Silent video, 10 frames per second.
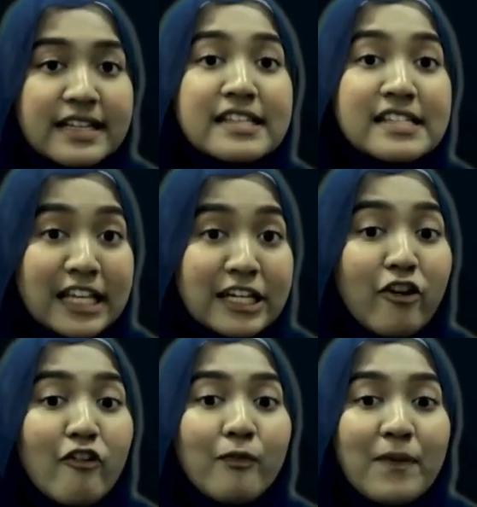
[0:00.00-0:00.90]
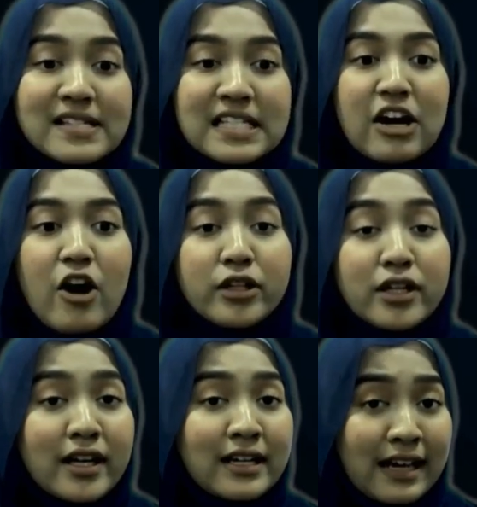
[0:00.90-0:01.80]
Instead of passing
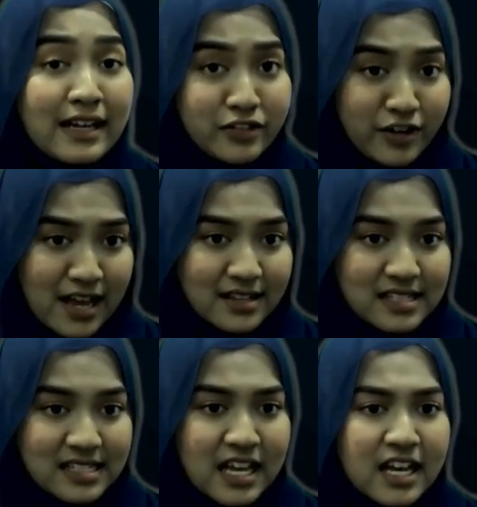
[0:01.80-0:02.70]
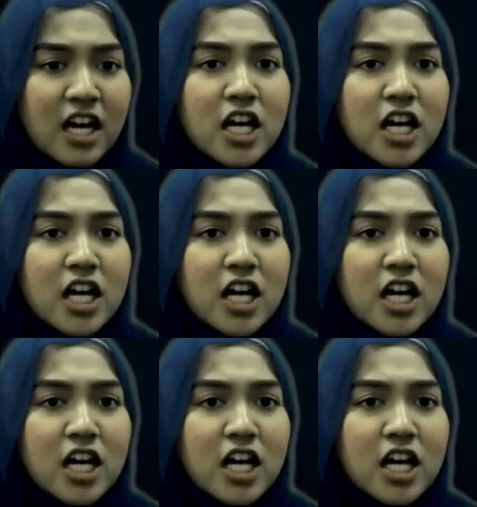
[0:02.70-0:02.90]
on an address,